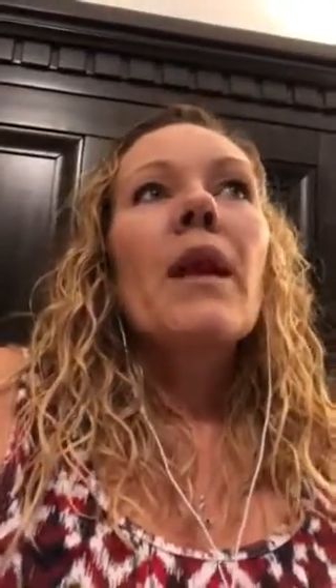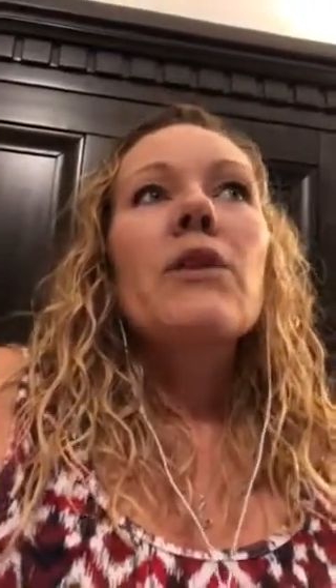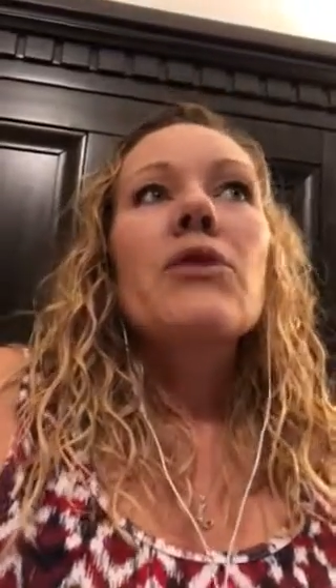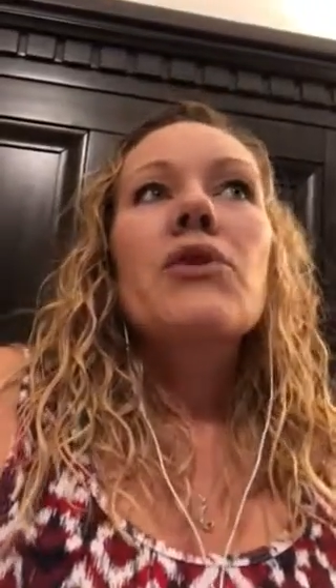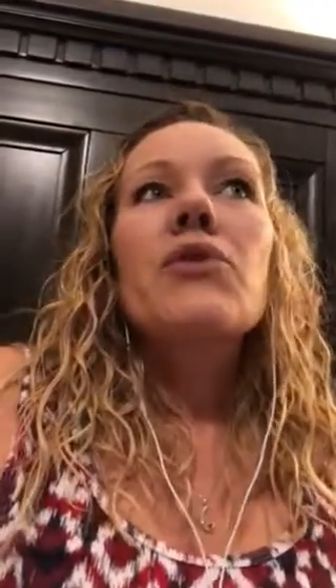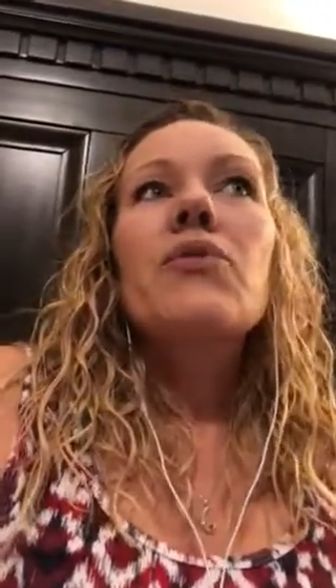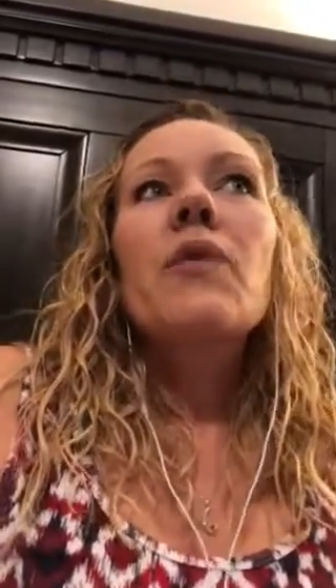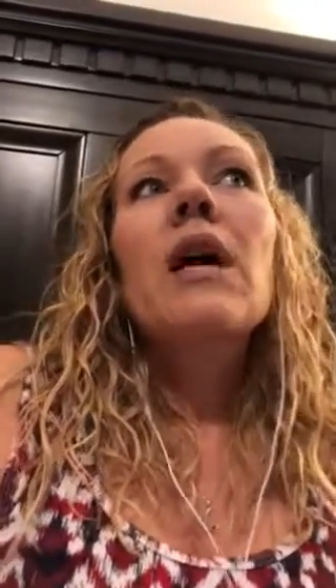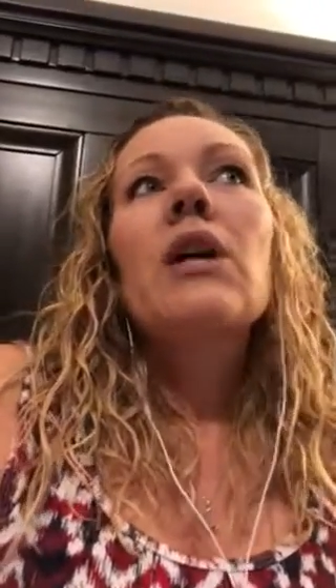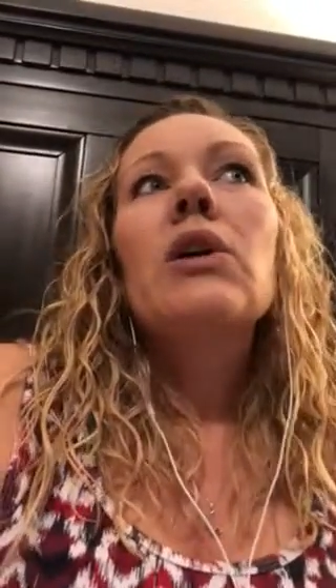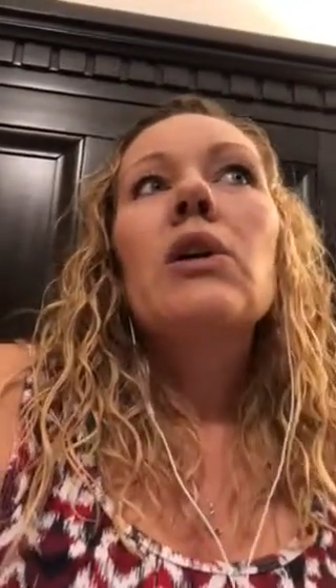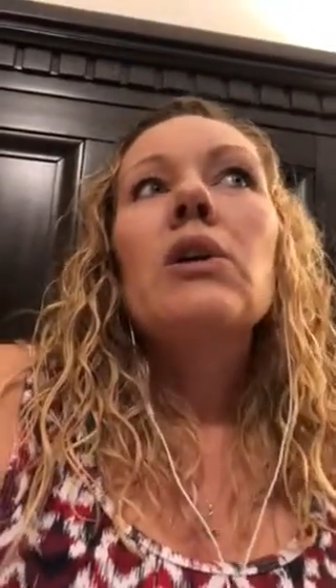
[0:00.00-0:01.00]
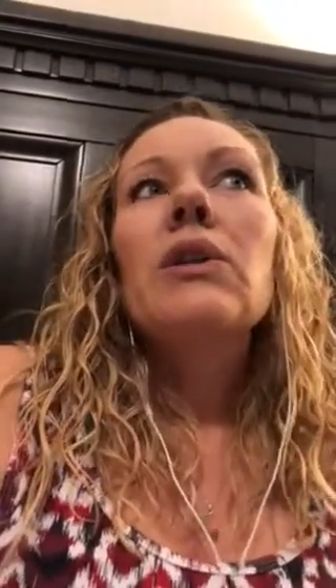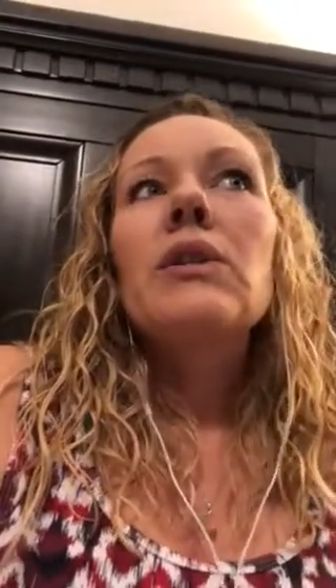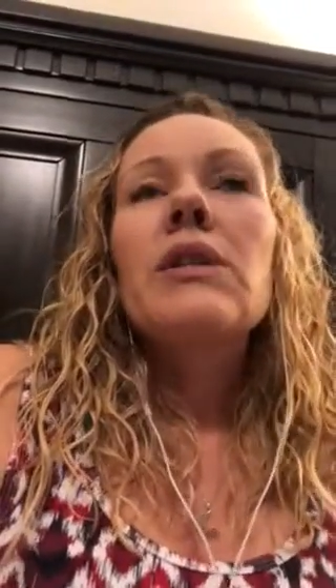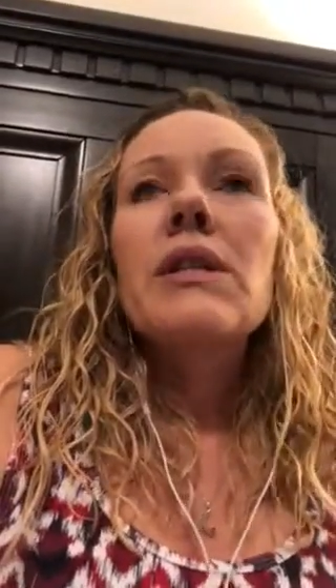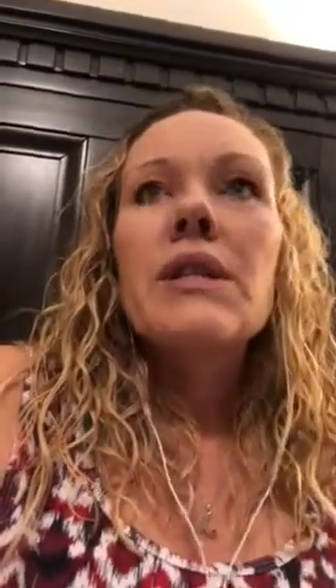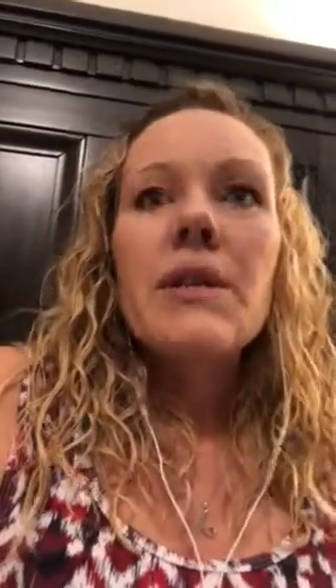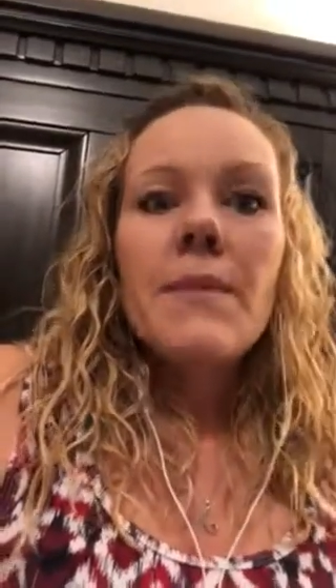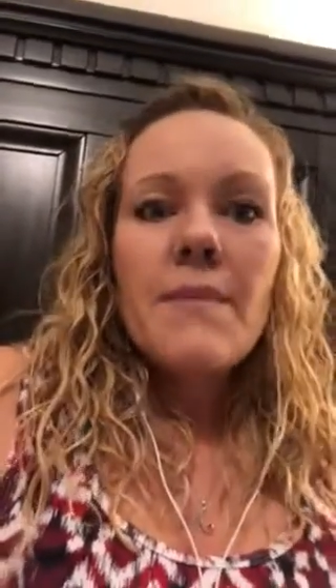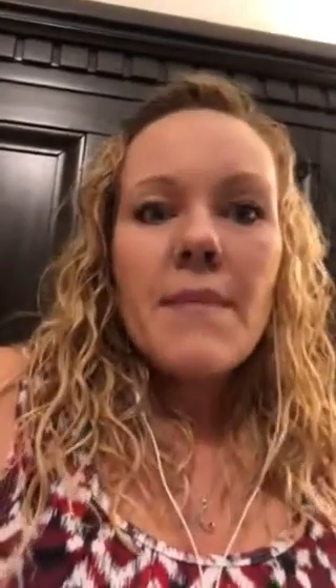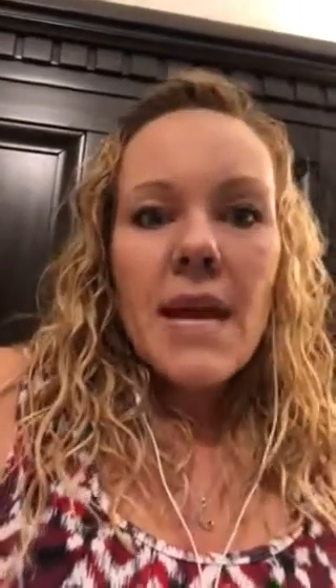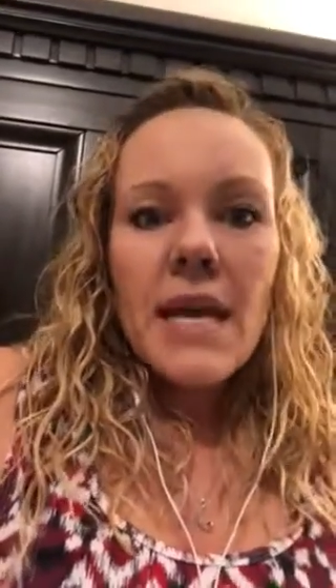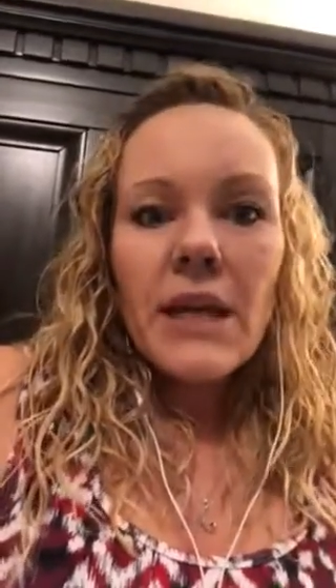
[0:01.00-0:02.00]
struggles to
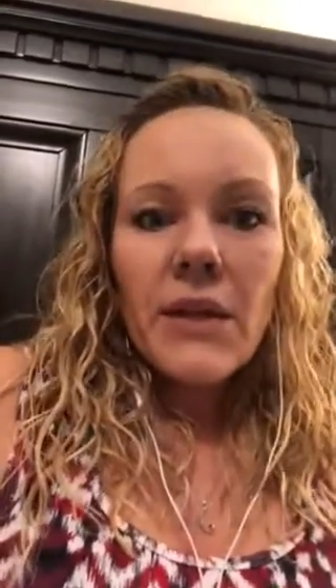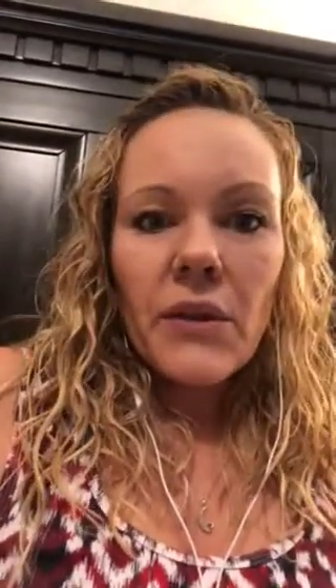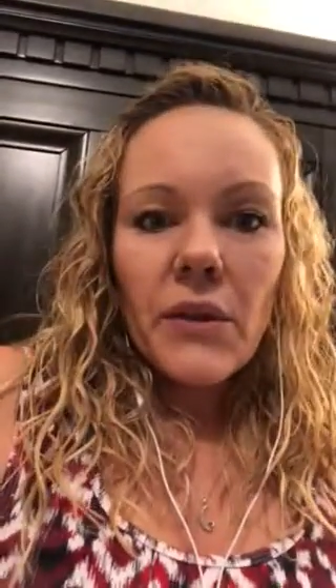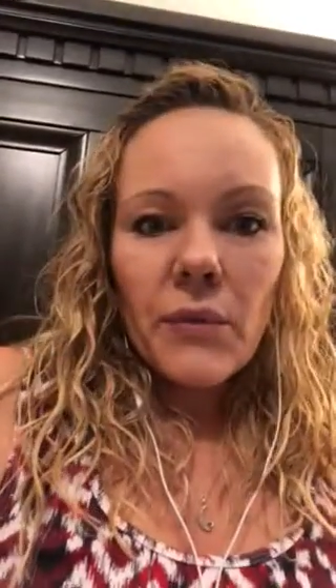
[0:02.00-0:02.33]
make it